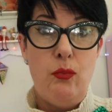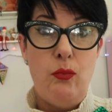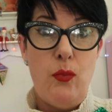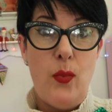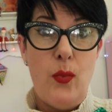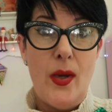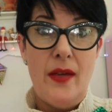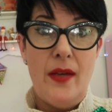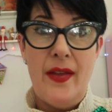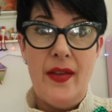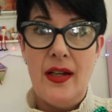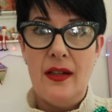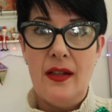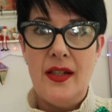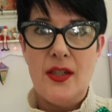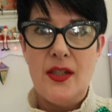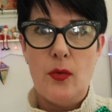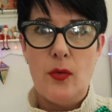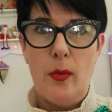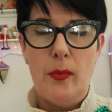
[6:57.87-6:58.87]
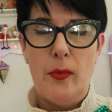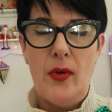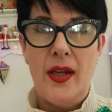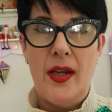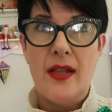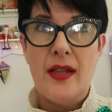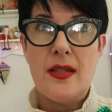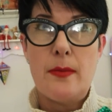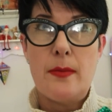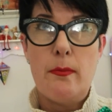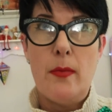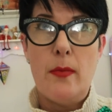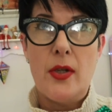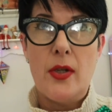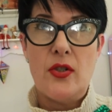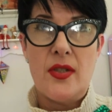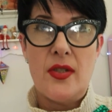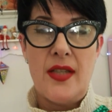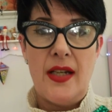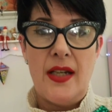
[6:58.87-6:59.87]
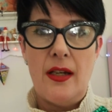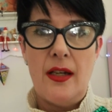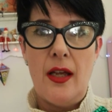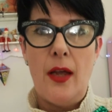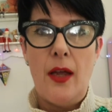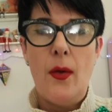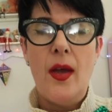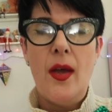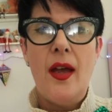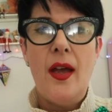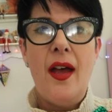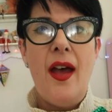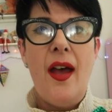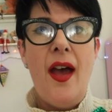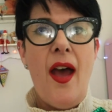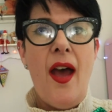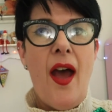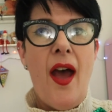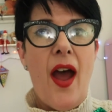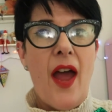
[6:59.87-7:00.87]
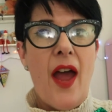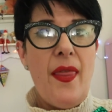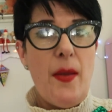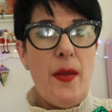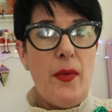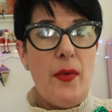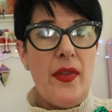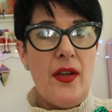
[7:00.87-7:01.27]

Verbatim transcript: when are they likely to operate, as much as they know. And then when the